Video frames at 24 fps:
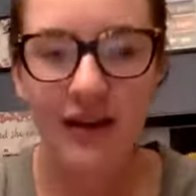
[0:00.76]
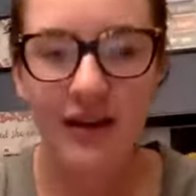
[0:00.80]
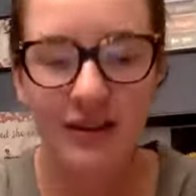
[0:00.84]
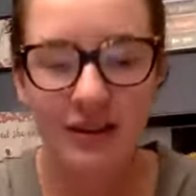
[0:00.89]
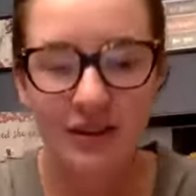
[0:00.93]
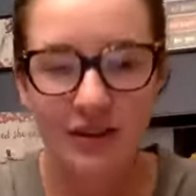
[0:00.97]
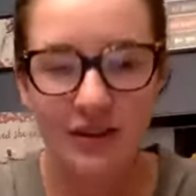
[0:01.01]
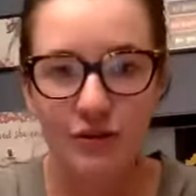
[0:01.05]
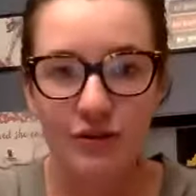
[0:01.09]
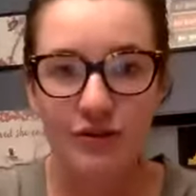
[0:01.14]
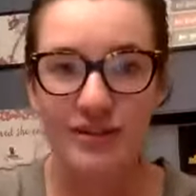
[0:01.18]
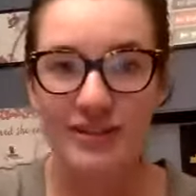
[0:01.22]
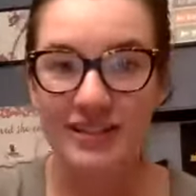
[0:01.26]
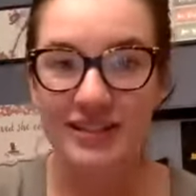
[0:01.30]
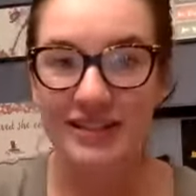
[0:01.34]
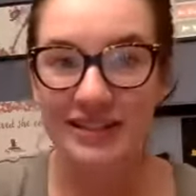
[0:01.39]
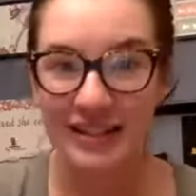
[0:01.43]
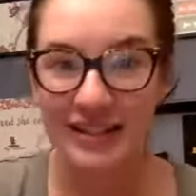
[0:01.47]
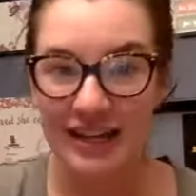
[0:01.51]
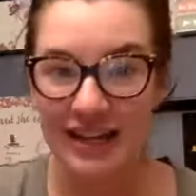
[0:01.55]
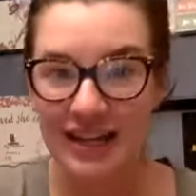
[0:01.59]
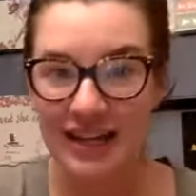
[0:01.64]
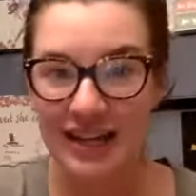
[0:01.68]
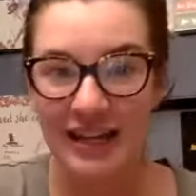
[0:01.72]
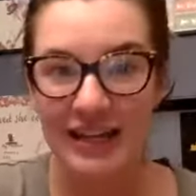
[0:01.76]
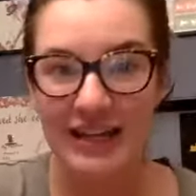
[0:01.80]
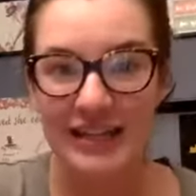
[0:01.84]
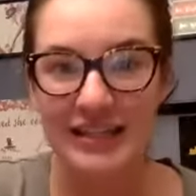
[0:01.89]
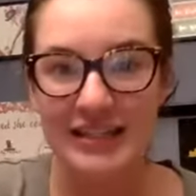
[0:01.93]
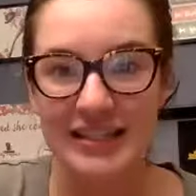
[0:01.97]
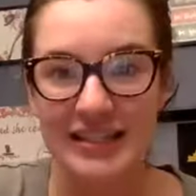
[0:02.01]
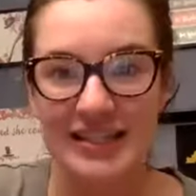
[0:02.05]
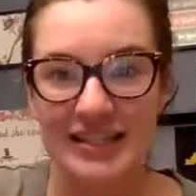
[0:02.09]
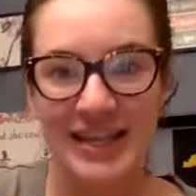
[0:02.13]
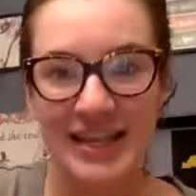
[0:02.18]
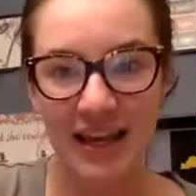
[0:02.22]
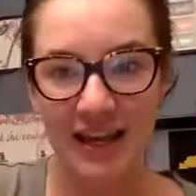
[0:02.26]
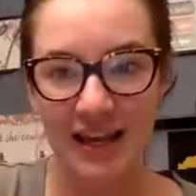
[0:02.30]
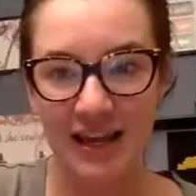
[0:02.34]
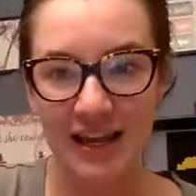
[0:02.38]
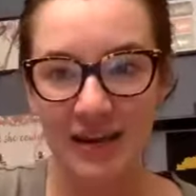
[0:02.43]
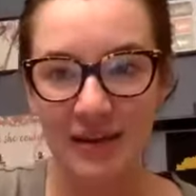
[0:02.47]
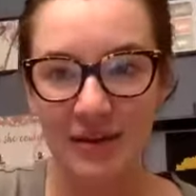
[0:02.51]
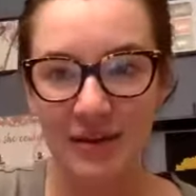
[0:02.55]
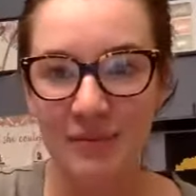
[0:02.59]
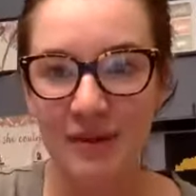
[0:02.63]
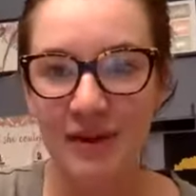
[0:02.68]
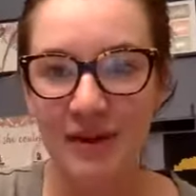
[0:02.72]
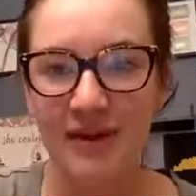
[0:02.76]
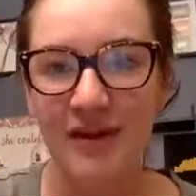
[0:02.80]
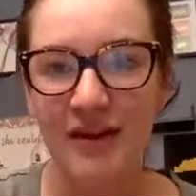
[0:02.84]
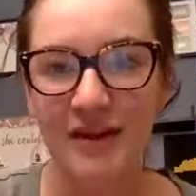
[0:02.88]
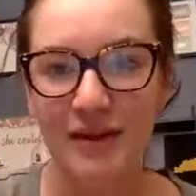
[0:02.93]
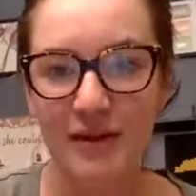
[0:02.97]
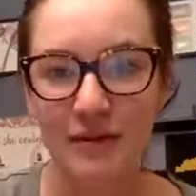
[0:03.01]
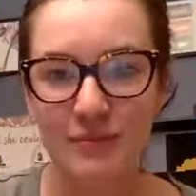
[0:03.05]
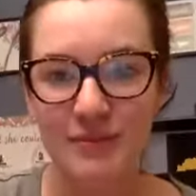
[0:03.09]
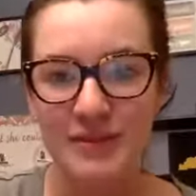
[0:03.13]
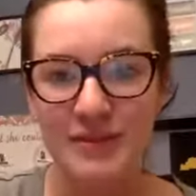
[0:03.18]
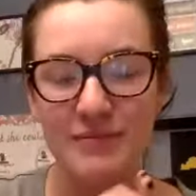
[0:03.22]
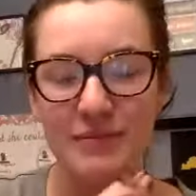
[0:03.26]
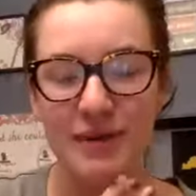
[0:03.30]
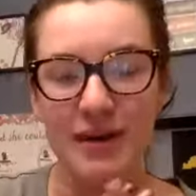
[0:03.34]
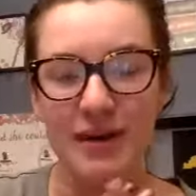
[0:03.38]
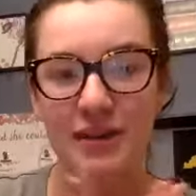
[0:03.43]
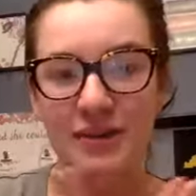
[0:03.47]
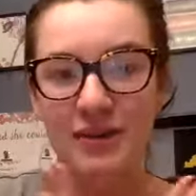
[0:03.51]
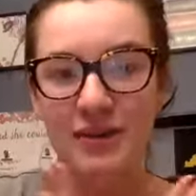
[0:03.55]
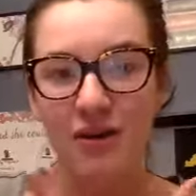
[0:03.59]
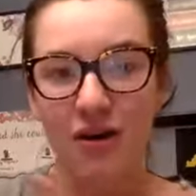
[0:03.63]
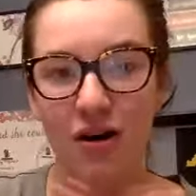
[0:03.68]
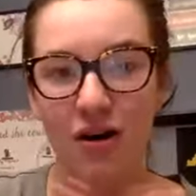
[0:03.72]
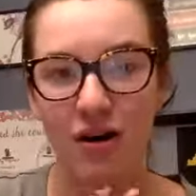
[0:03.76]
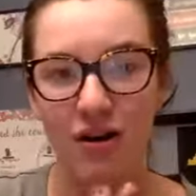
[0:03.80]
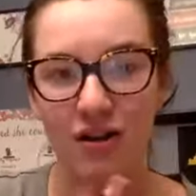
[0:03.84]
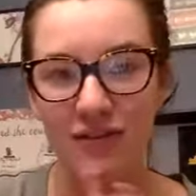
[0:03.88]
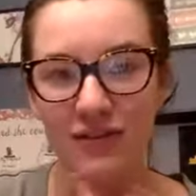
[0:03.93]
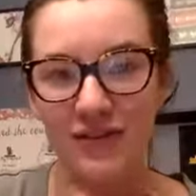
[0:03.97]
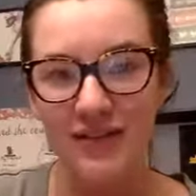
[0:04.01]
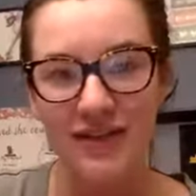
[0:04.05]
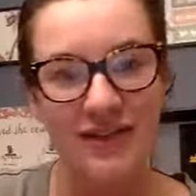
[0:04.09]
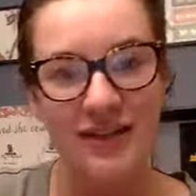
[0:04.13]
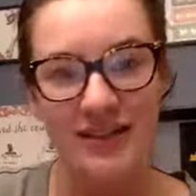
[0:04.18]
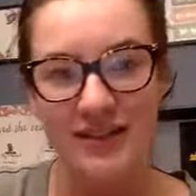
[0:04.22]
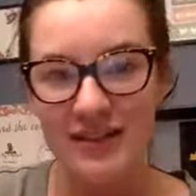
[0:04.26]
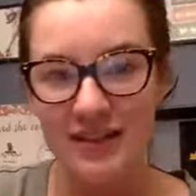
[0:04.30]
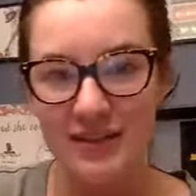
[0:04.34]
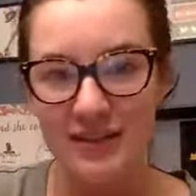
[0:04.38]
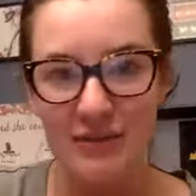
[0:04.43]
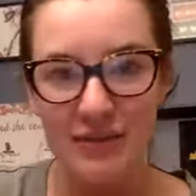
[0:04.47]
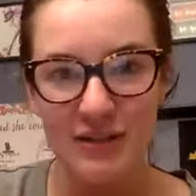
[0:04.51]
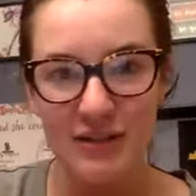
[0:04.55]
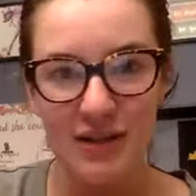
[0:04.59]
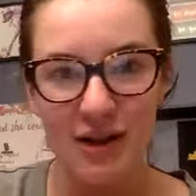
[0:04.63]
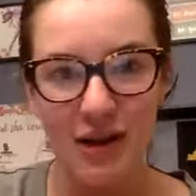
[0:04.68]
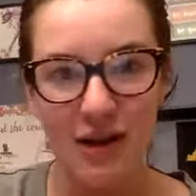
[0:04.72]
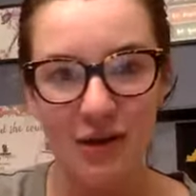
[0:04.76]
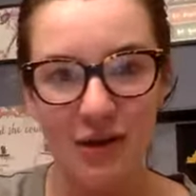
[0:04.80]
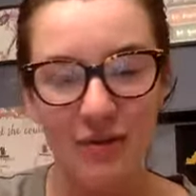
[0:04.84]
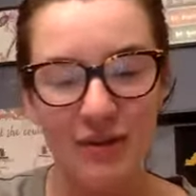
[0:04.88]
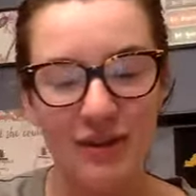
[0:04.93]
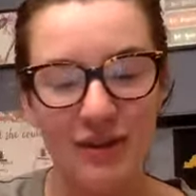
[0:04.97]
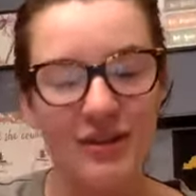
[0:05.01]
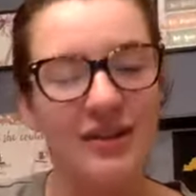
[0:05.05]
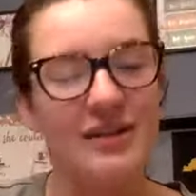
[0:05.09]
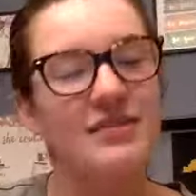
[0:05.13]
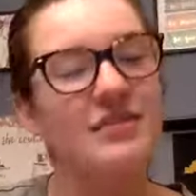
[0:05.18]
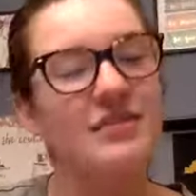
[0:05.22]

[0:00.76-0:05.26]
So tonight, Samantha Oliver is going to be talking with us